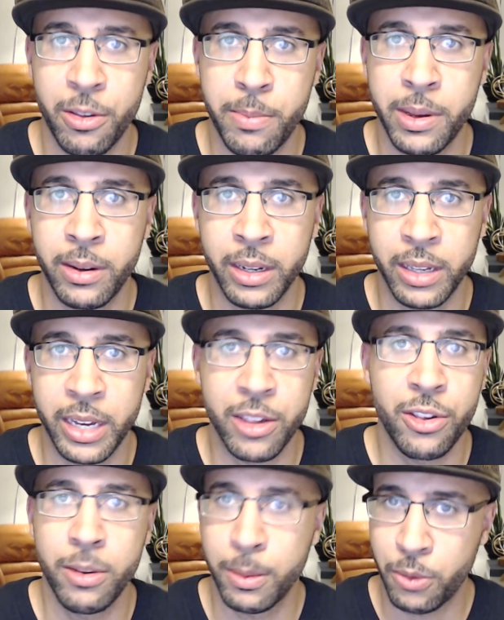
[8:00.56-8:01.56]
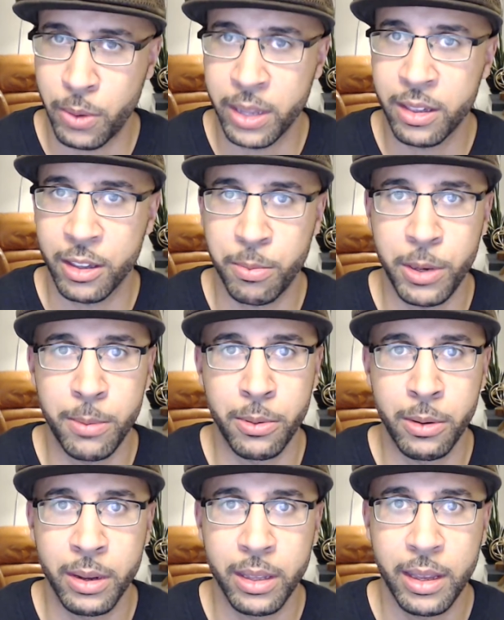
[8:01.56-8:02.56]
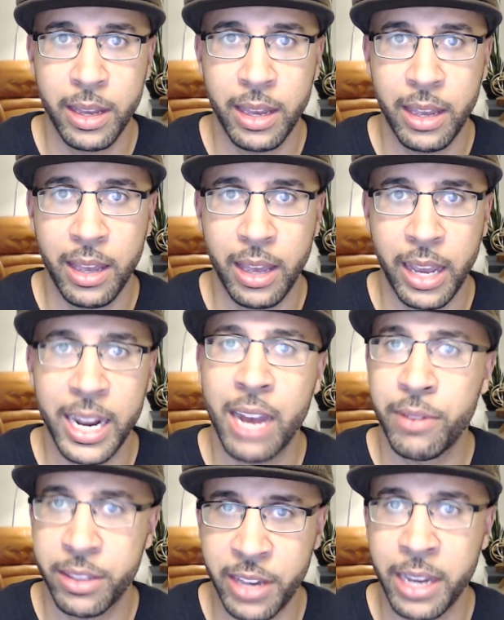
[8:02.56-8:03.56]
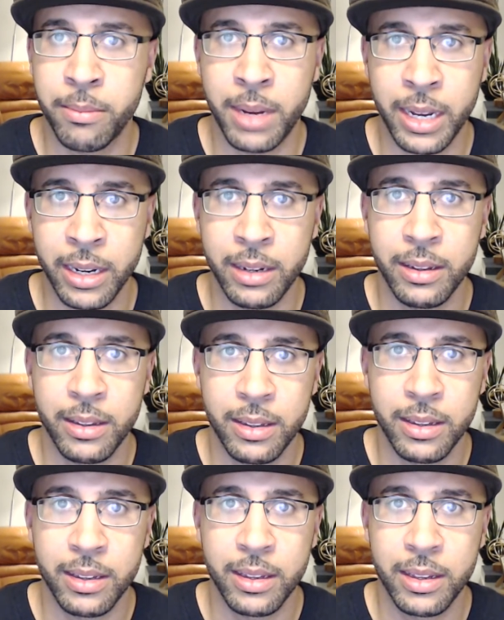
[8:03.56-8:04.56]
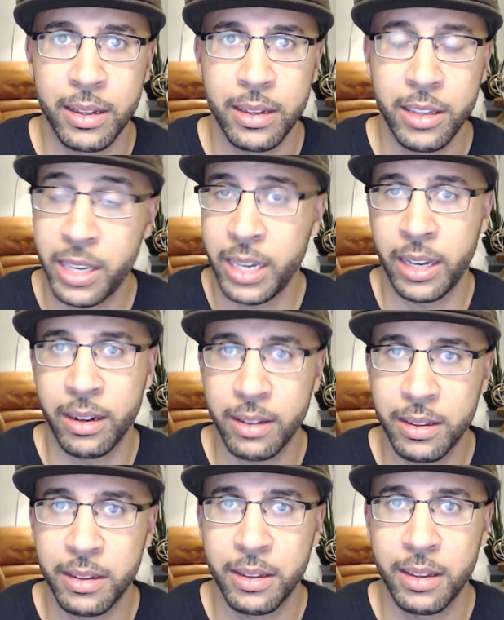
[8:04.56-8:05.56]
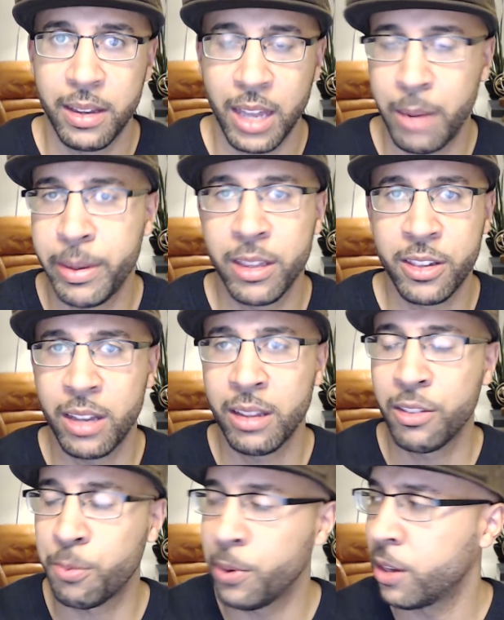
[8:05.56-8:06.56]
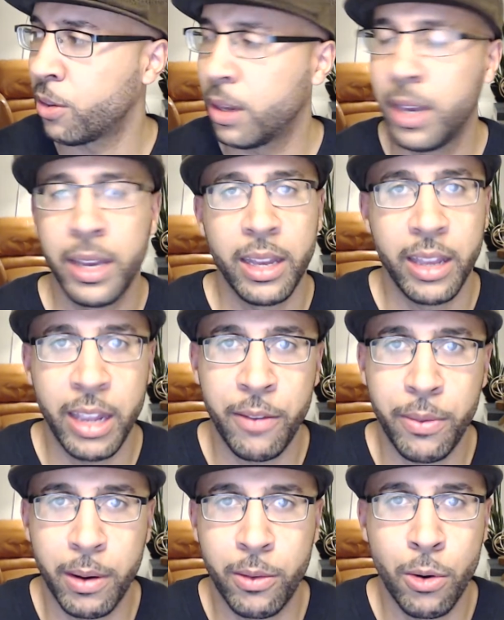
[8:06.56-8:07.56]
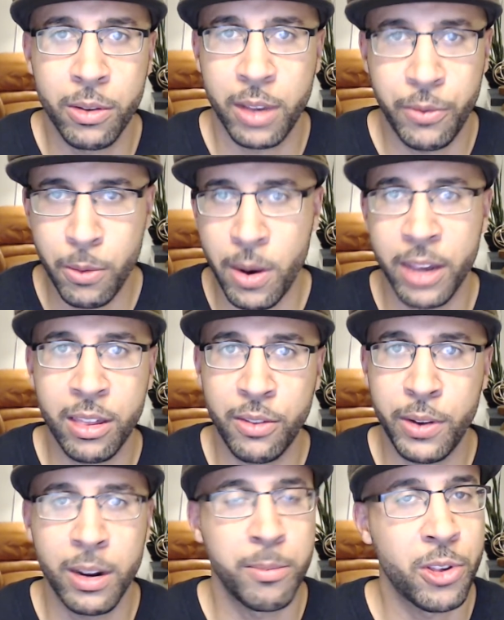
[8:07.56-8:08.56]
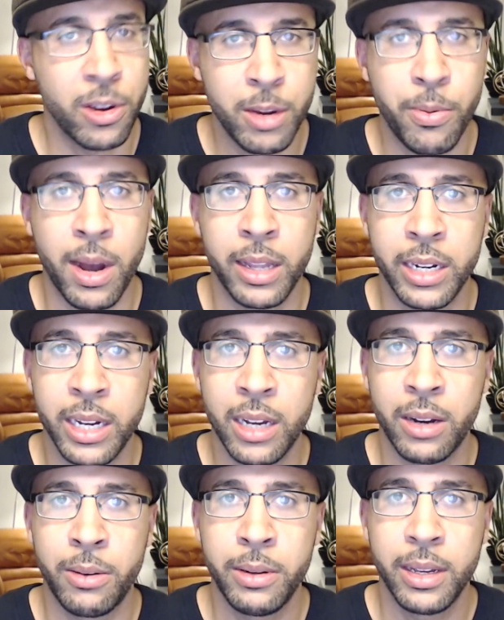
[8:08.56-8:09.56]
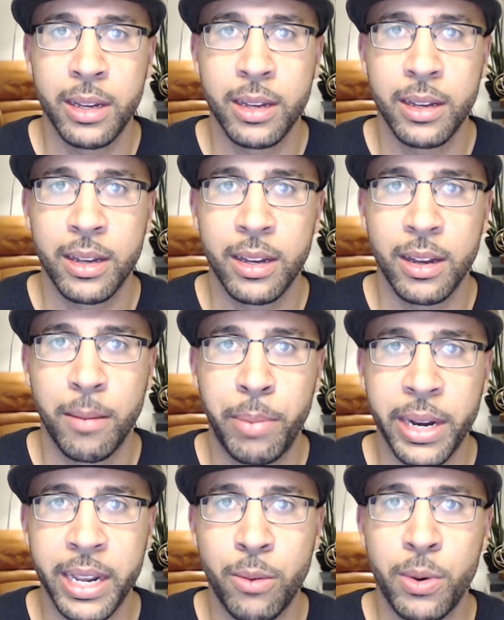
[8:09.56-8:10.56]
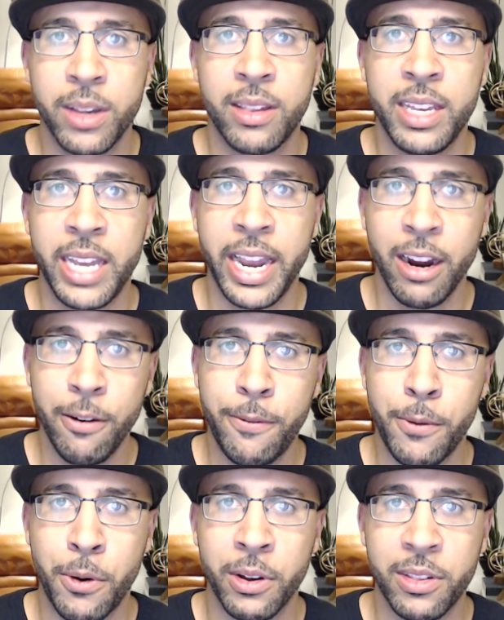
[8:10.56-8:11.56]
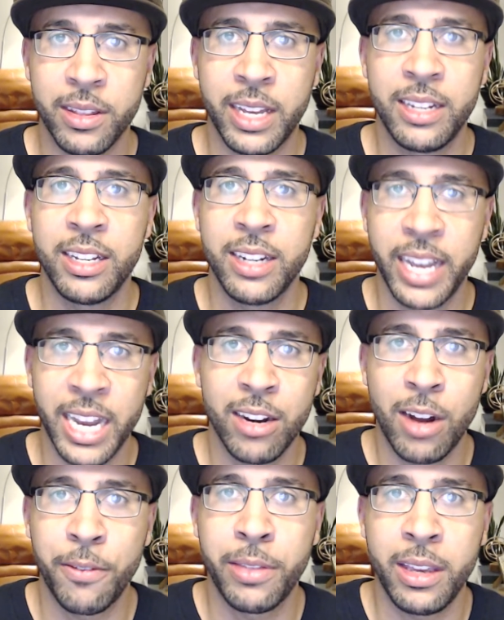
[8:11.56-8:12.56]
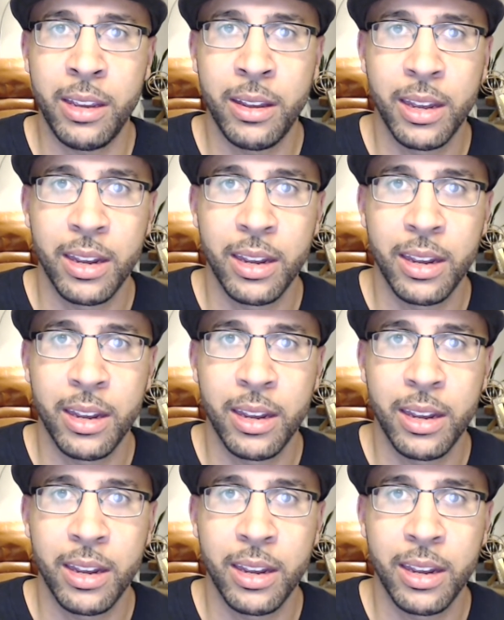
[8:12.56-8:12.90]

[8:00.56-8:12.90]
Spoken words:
building and shoot up 26 people and have a sane mind. You can't. And I mean, the Sutherland Springs, if you're watching this video, I'm sure you probably know, but it was the Air Force that didn't hand off the